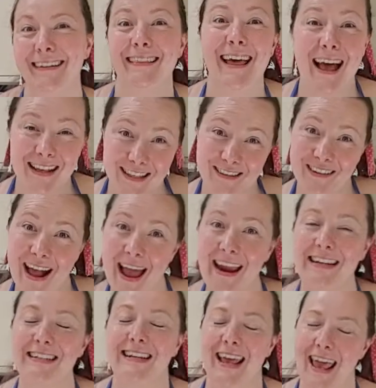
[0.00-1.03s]
That's
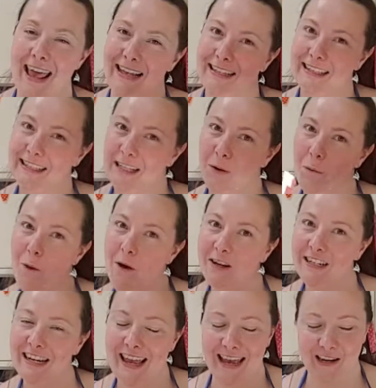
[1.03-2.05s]
right, it's
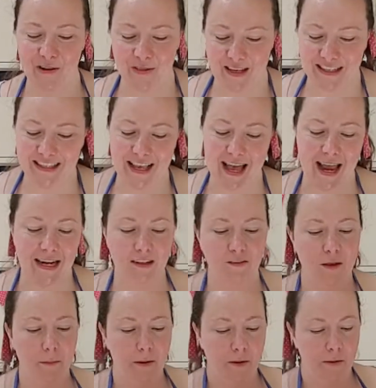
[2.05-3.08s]
squashing it on the side
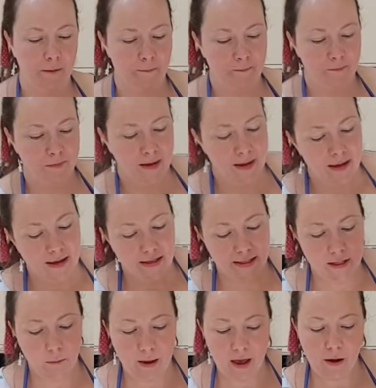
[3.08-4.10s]
of the bowl.
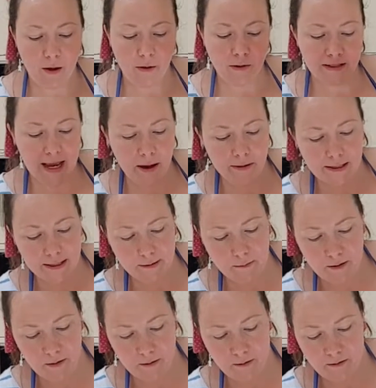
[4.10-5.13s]
So we hold our
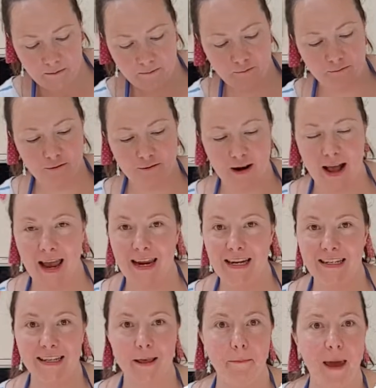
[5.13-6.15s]
spoon
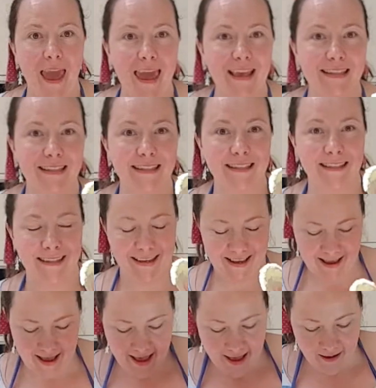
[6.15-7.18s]
right at the base,
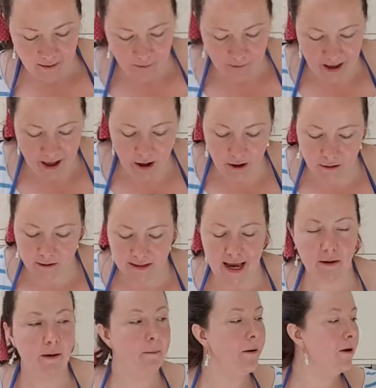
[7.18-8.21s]
we hold
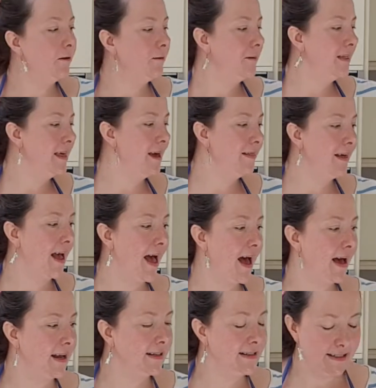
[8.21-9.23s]
our bowl with the other
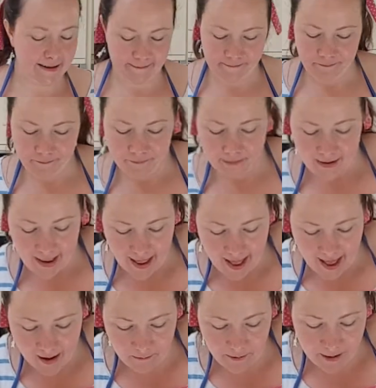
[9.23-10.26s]
hand,
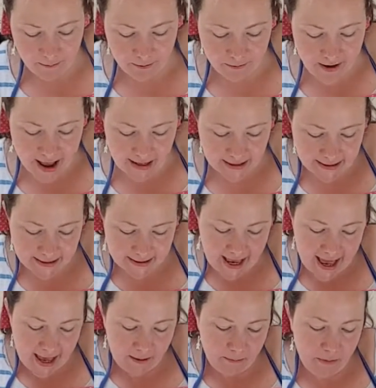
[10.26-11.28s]
and we press
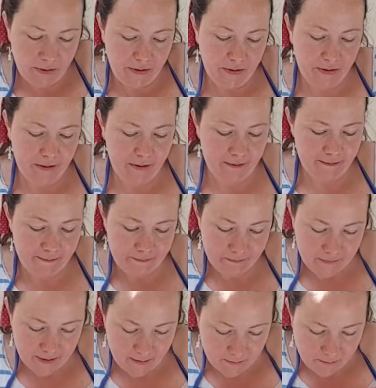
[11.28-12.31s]
and pull,
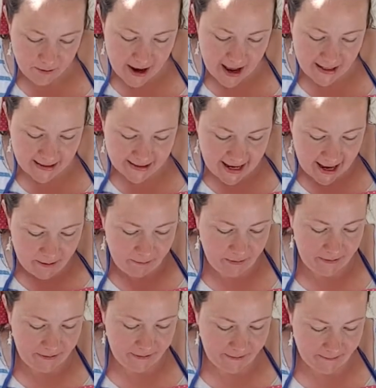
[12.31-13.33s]
press
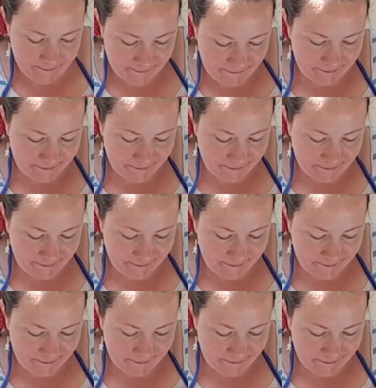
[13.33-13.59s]
and pull.